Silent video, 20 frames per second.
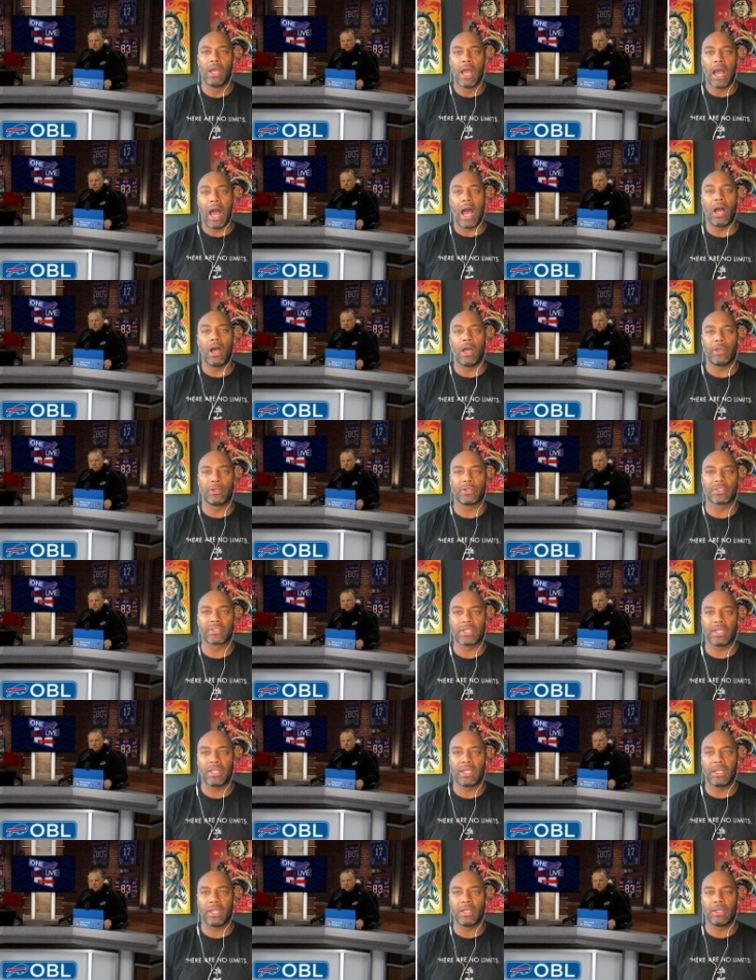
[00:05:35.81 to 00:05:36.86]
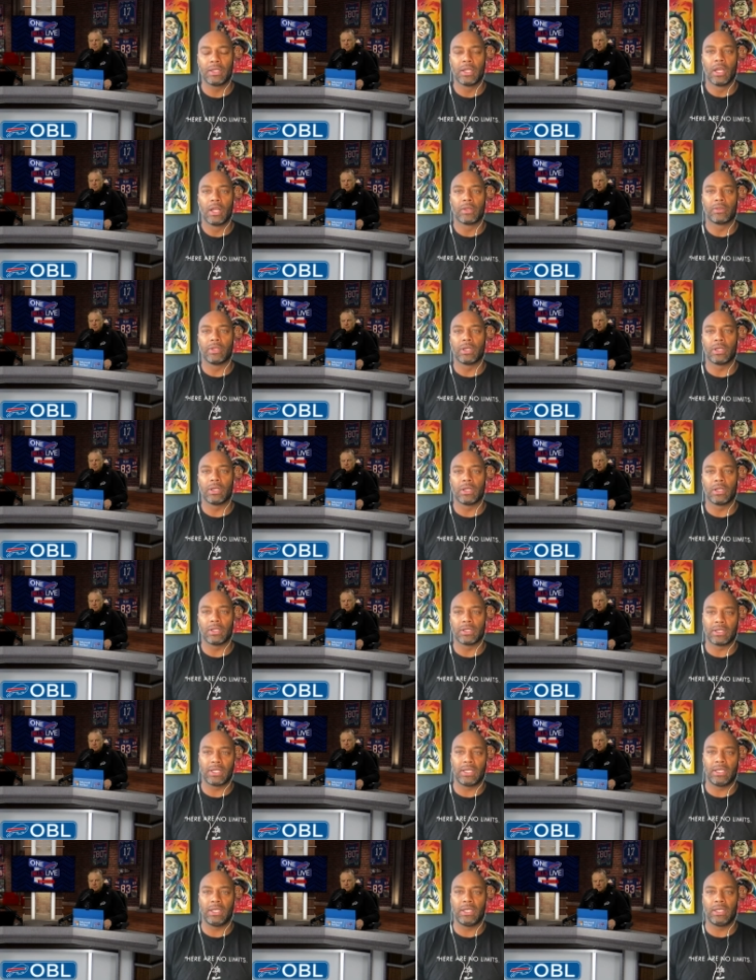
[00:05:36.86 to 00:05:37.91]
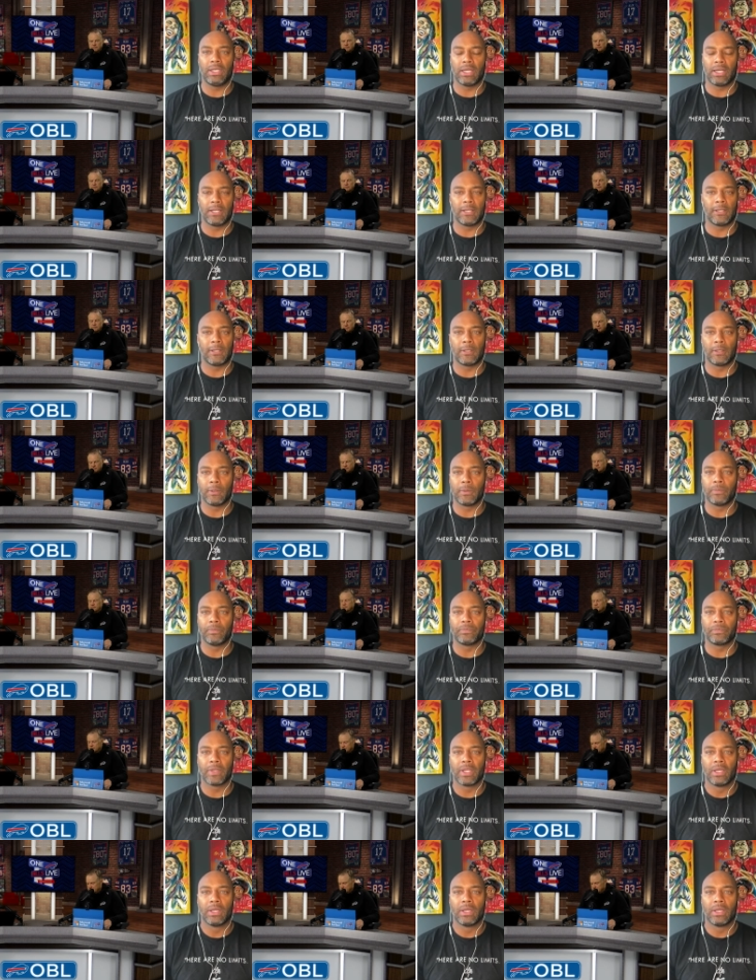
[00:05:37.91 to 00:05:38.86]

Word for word: I understand the the um,